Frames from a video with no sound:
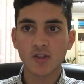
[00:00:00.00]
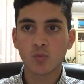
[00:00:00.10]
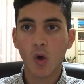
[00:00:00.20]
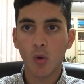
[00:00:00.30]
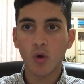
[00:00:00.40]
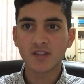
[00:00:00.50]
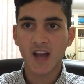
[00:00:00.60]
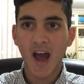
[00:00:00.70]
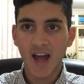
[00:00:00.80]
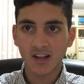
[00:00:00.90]
as well as
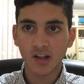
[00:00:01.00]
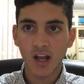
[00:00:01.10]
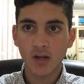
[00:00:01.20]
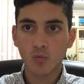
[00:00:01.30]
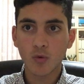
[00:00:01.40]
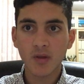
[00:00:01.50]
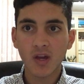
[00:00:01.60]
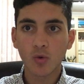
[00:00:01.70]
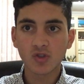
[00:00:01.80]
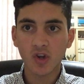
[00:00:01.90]
Adelaide will be
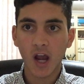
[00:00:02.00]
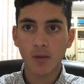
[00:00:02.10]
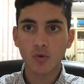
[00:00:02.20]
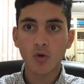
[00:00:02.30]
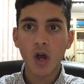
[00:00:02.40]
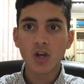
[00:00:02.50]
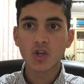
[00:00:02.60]
also able